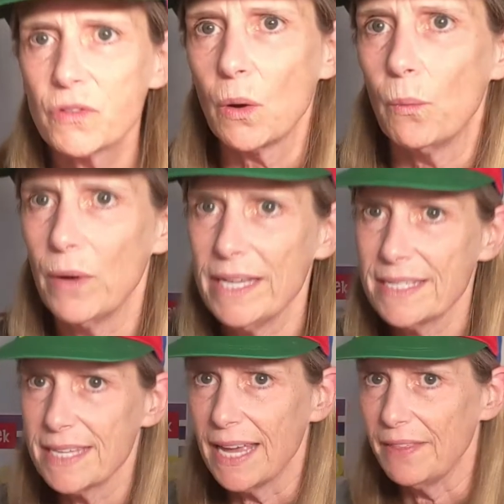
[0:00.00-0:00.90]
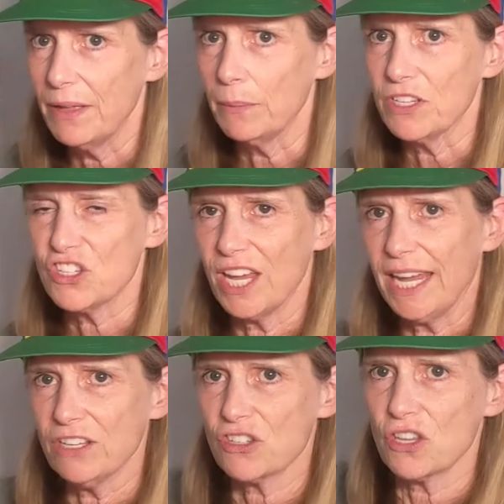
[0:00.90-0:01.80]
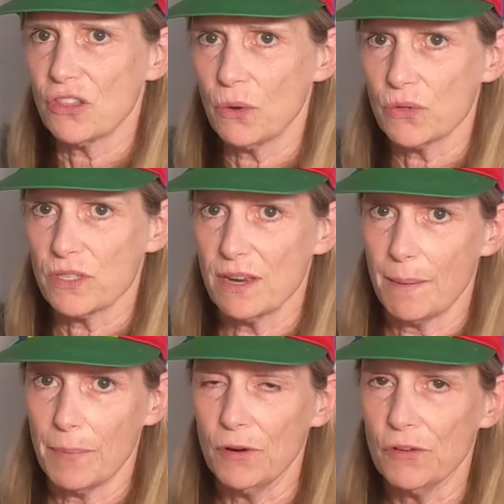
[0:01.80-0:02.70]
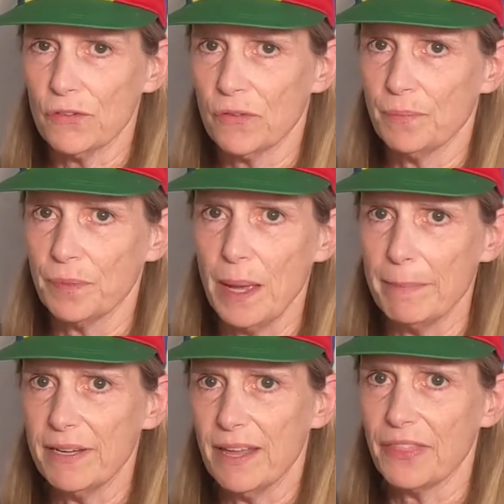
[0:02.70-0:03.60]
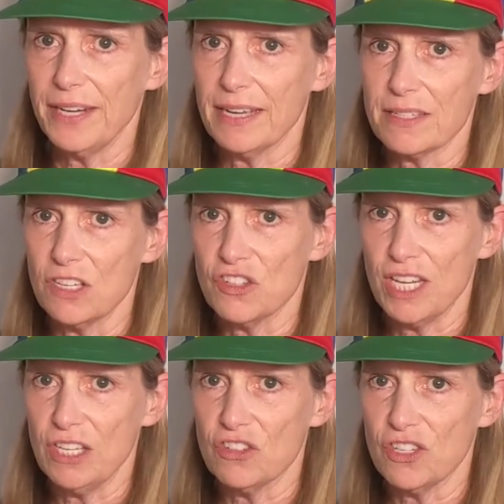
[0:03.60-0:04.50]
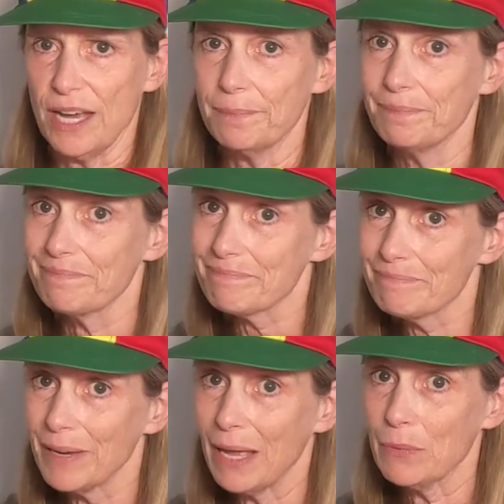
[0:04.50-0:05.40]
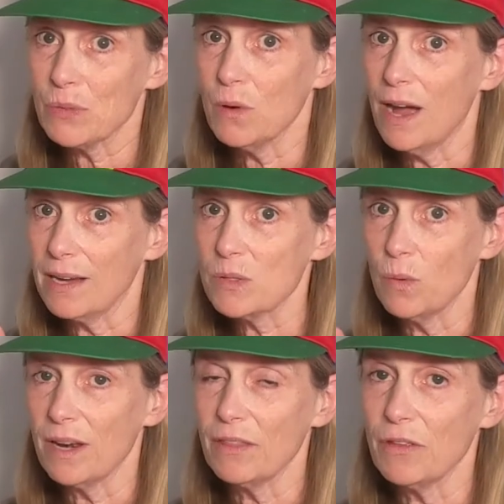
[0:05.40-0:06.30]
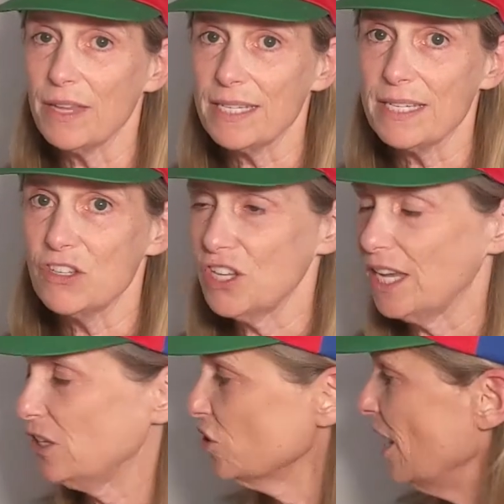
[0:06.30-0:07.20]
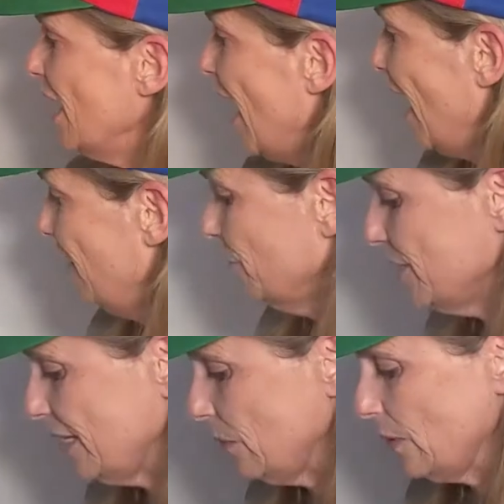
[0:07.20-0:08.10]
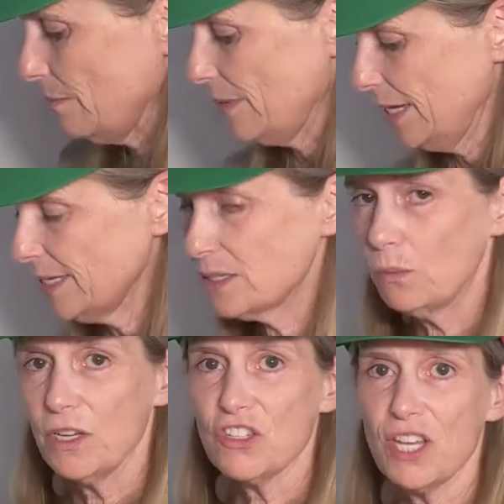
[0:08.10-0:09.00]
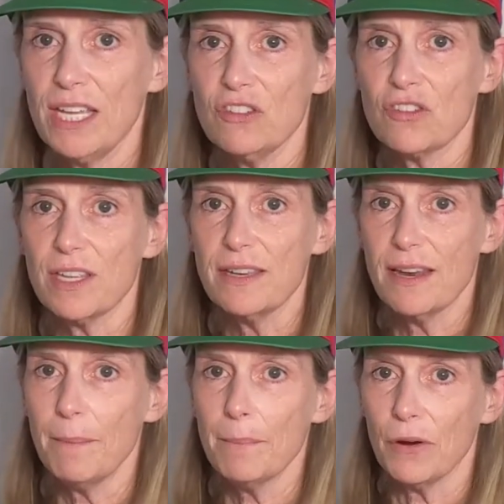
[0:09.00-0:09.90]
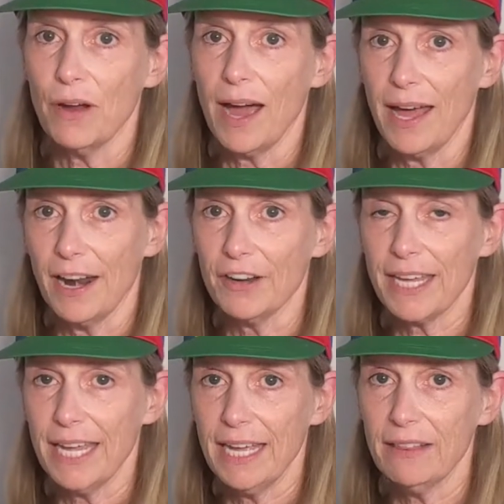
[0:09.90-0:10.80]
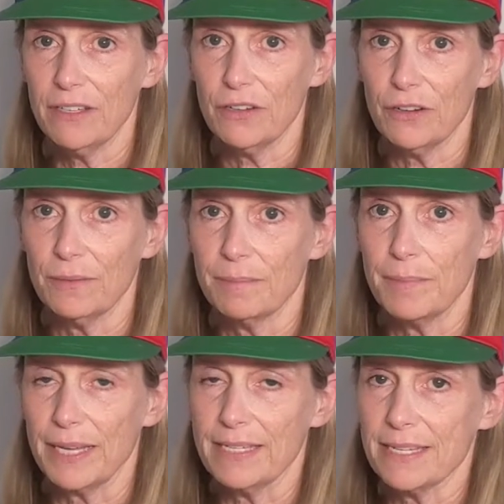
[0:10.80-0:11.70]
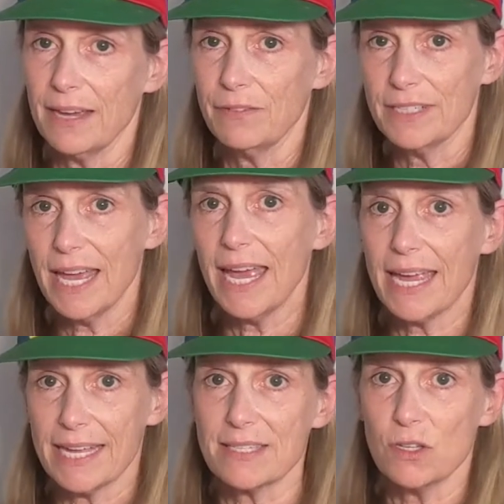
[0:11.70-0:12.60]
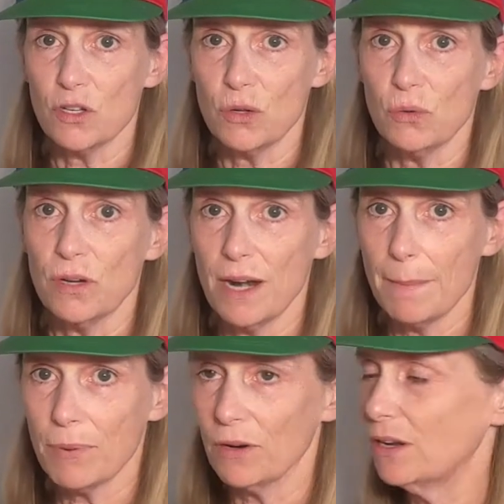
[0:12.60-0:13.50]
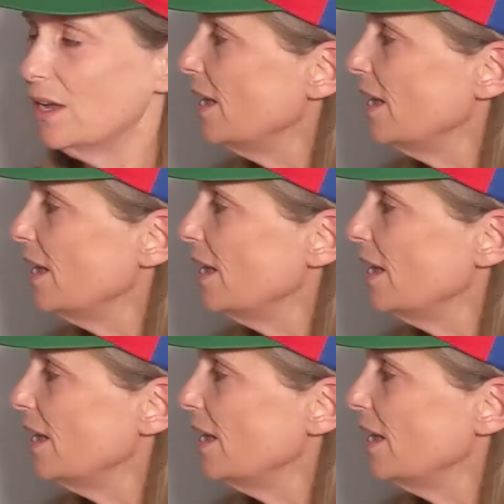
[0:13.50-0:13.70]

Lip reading: So we said that we changed those numbers, but nothing else had changed yet. But I was wrong. So one other thing did change. Every day we meet, we change the number on our calendar because every day gets a new number.